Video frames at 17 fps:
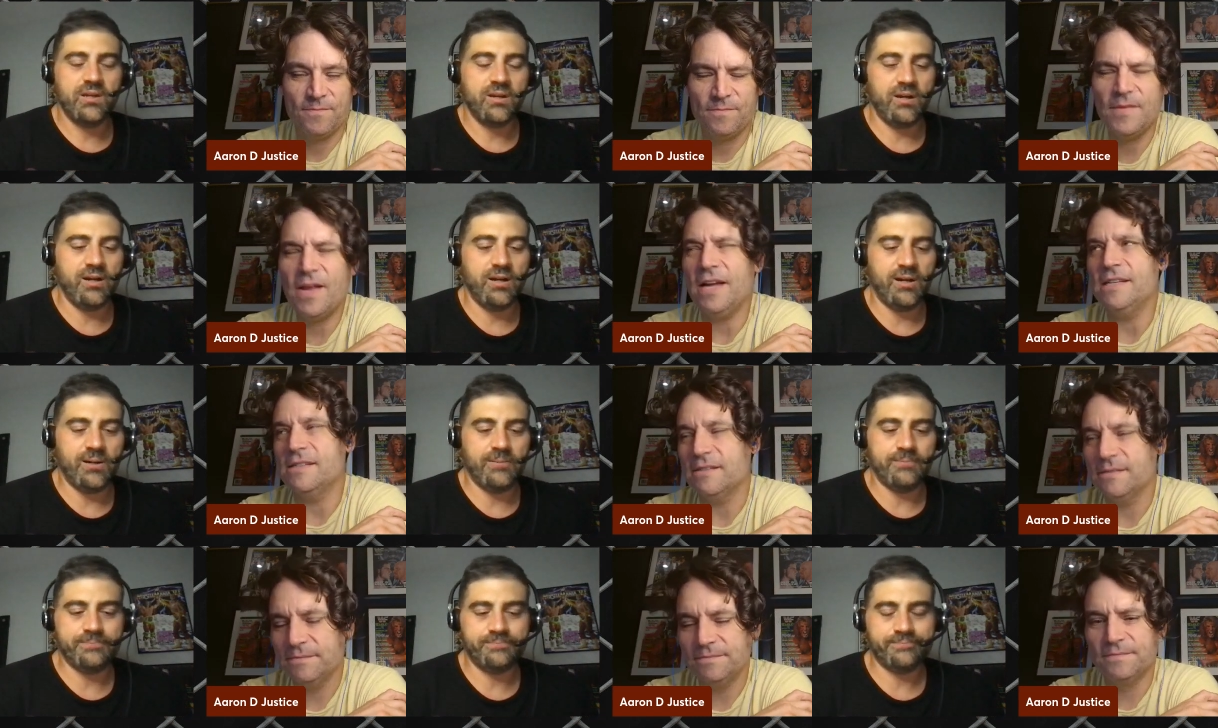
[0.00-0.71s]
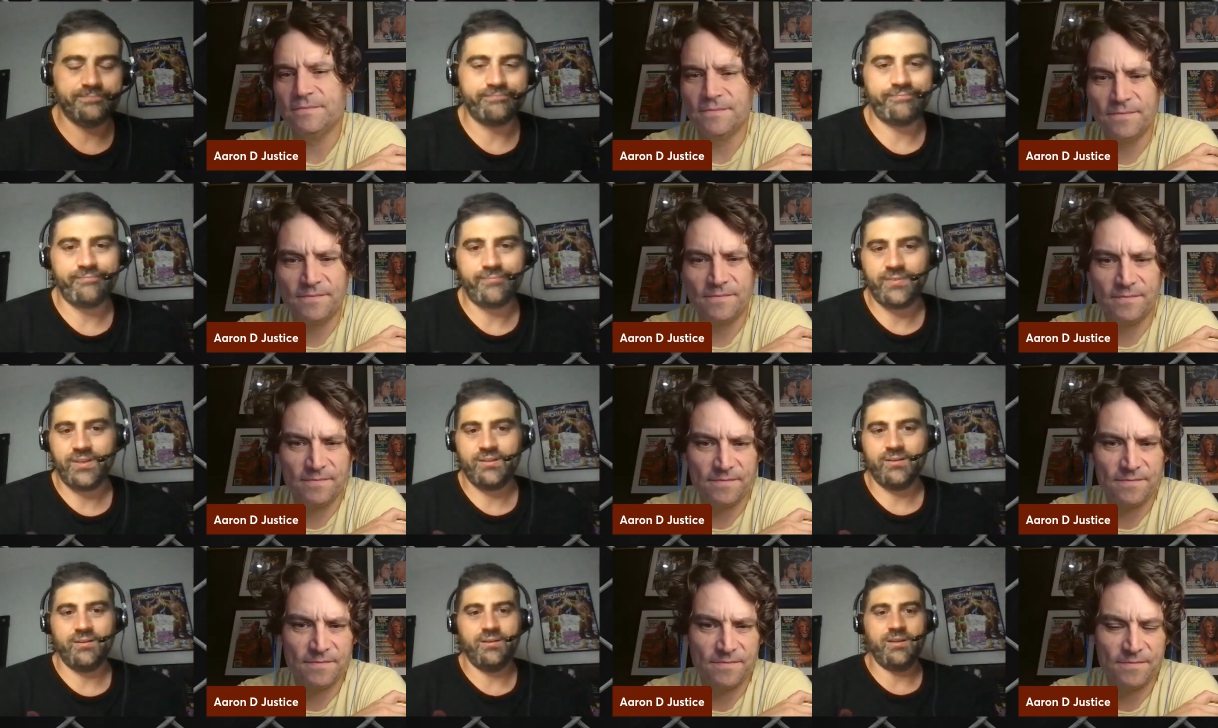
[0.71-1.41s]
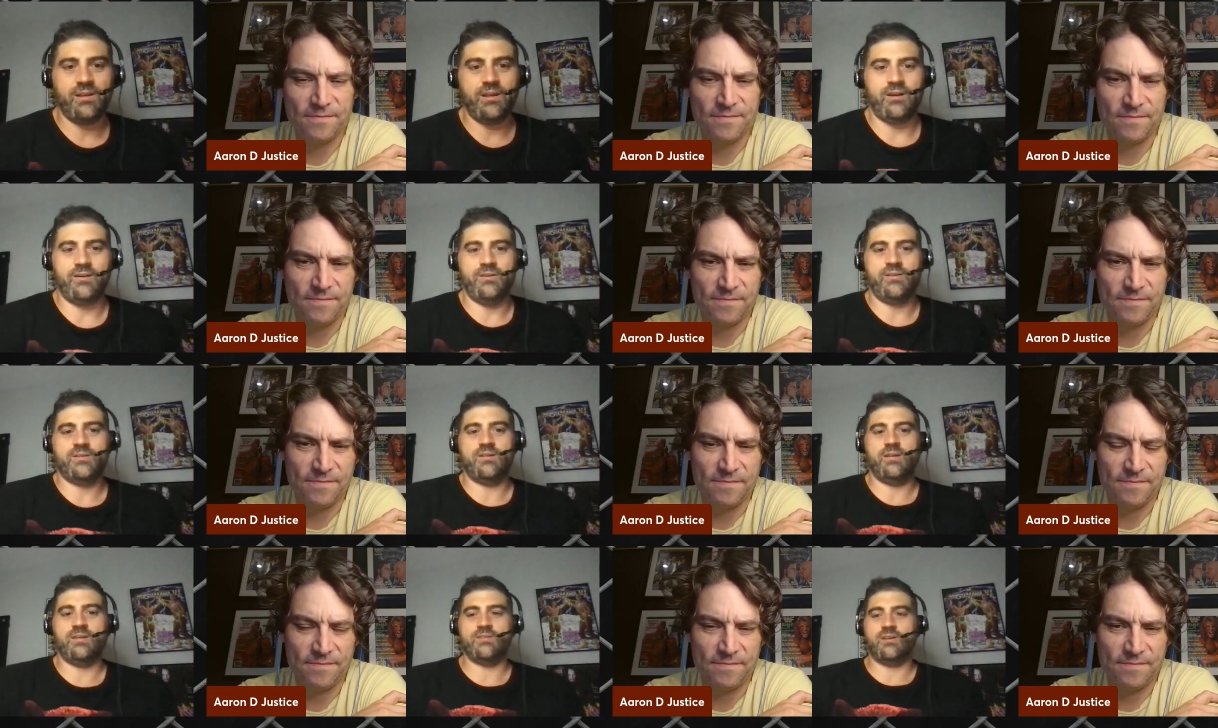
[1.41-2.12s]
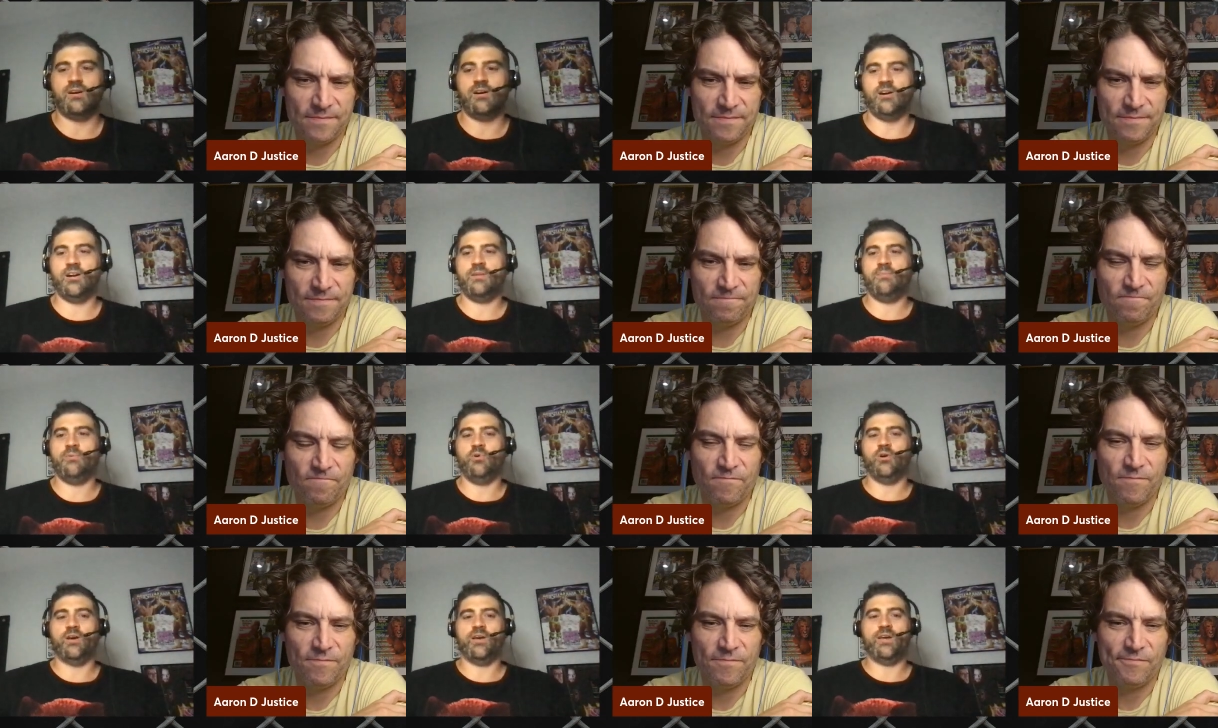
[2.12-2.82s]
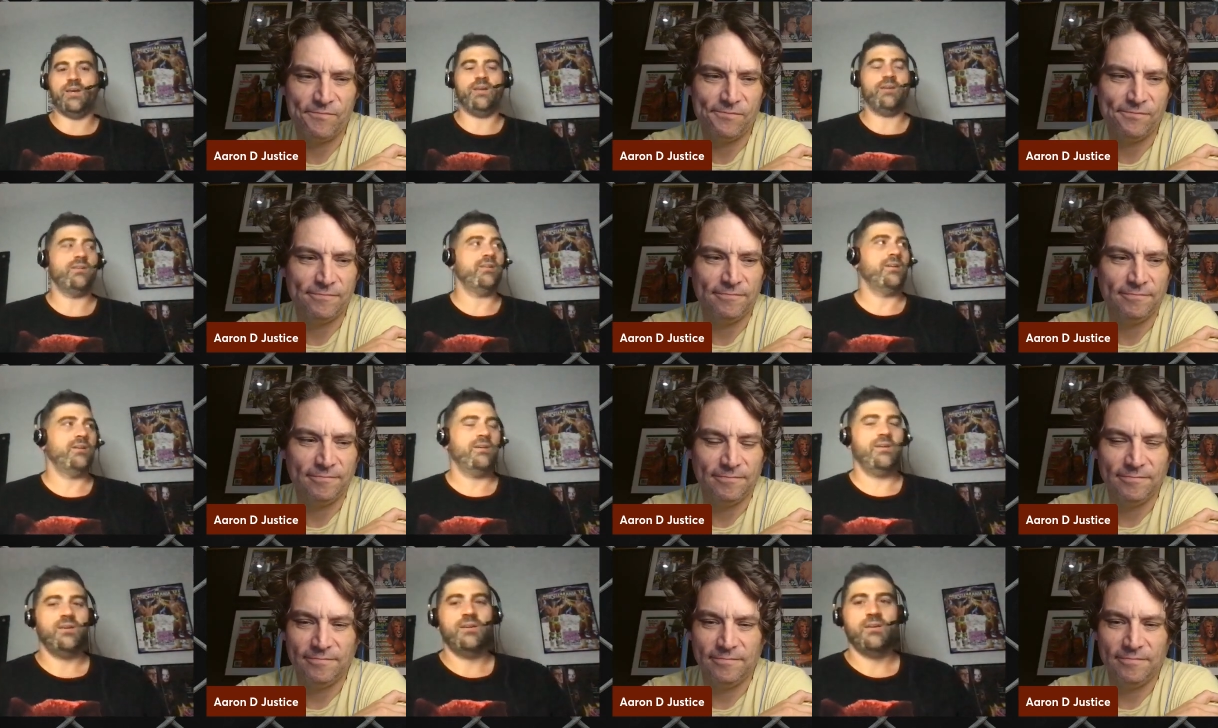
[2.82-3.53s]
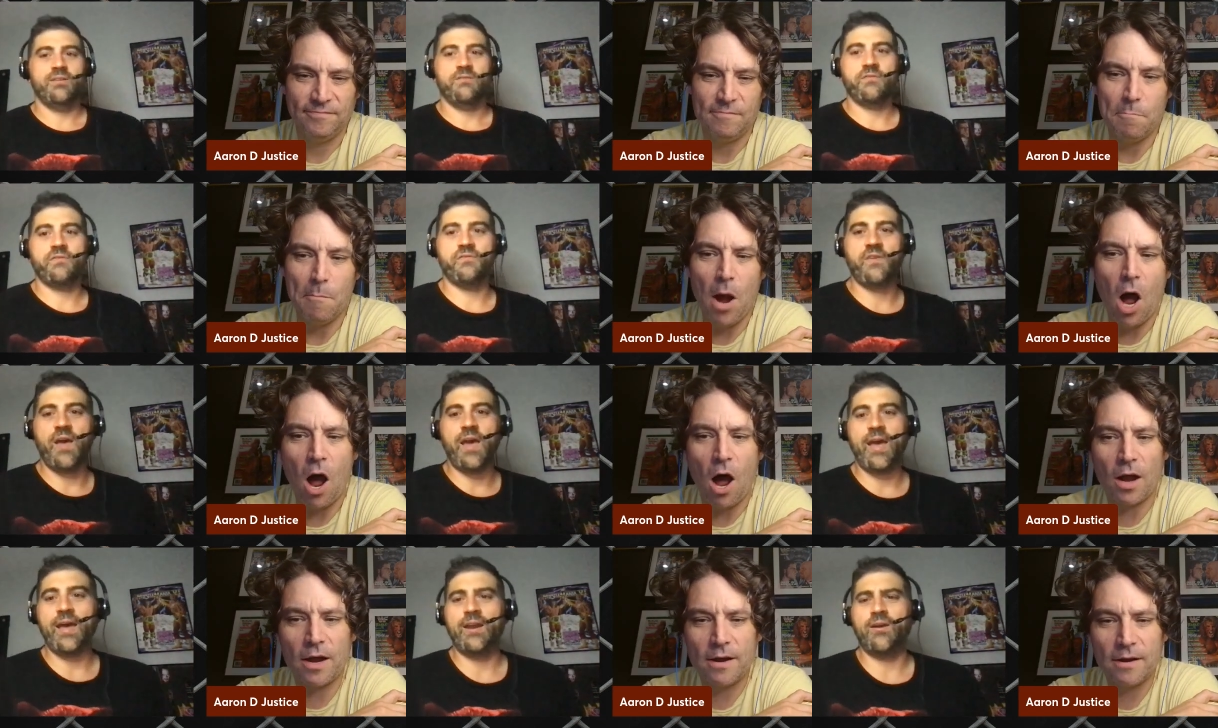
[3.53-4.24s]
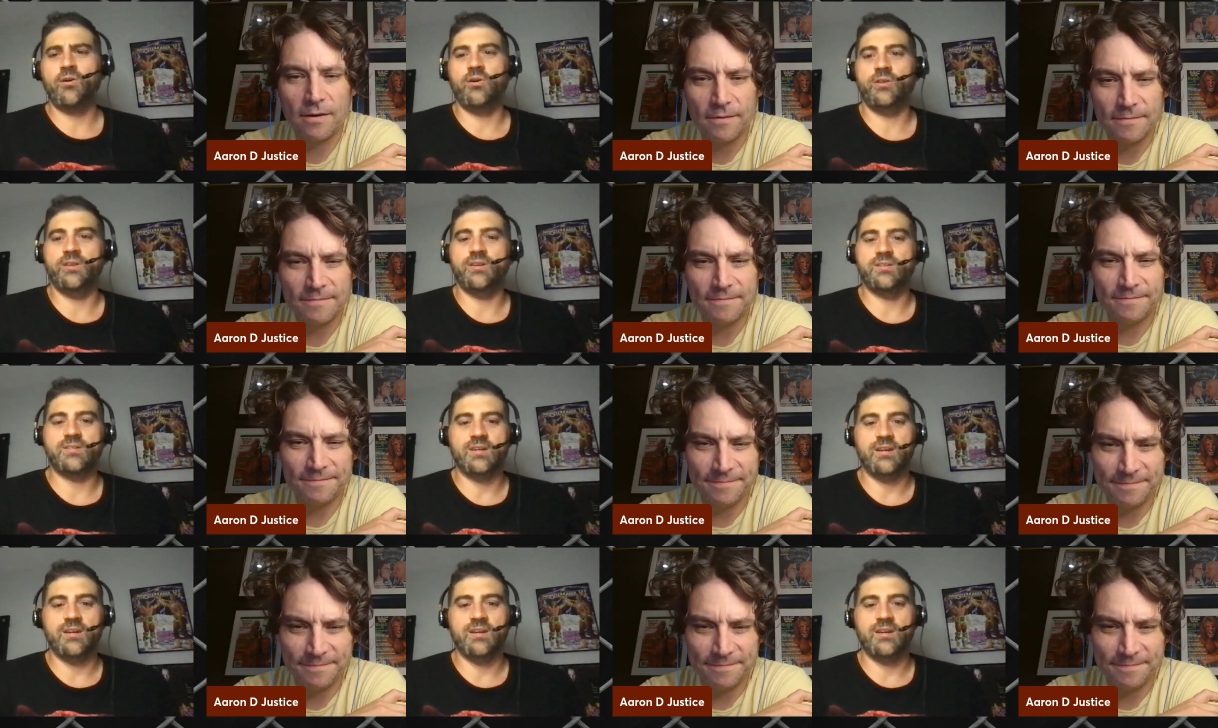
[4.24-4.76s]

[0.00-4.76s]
Speaker 1: Nice. Um, you know, as, as a Hardy Boy Mark. fan all these